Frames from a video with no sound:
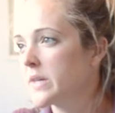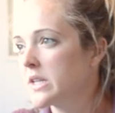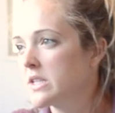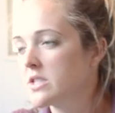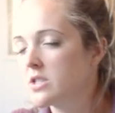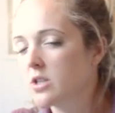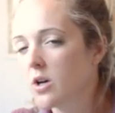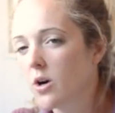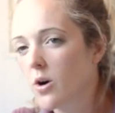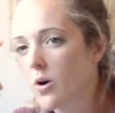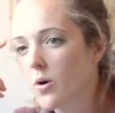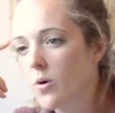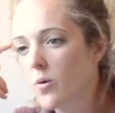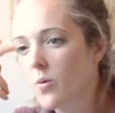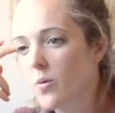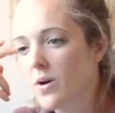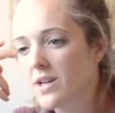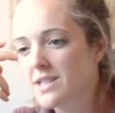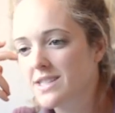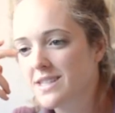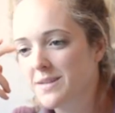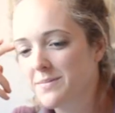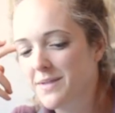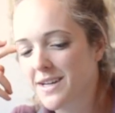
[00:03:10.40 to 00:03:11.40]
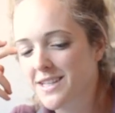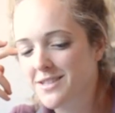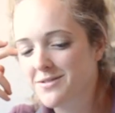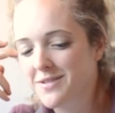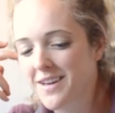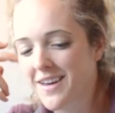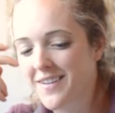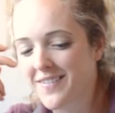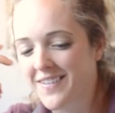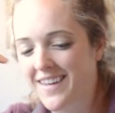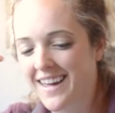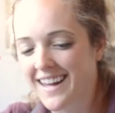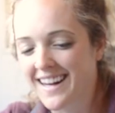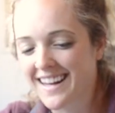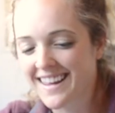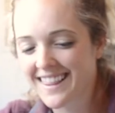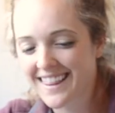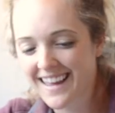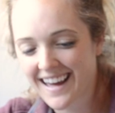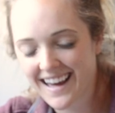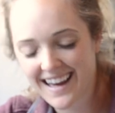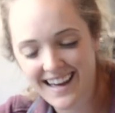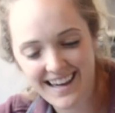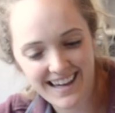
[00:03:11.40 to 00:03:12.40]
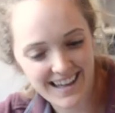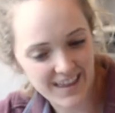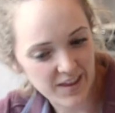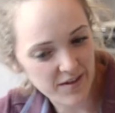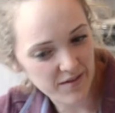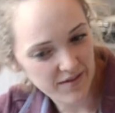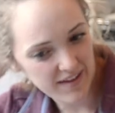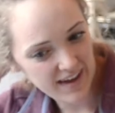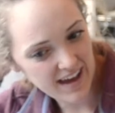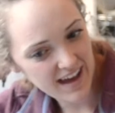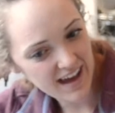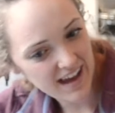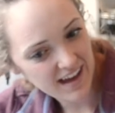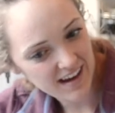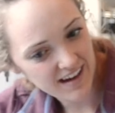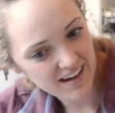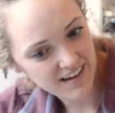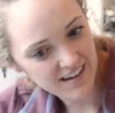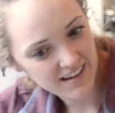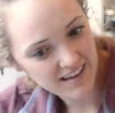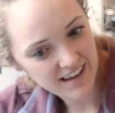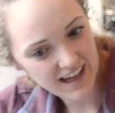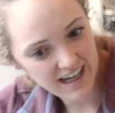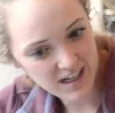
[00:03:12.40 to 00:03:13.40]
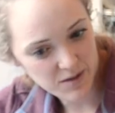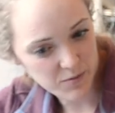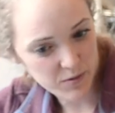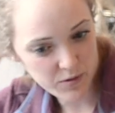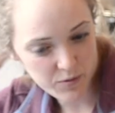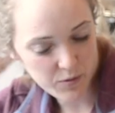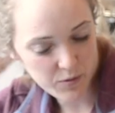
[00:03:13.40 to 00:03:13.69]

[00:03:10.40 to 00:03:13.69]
So what's the best way of getting that in the van? Like, the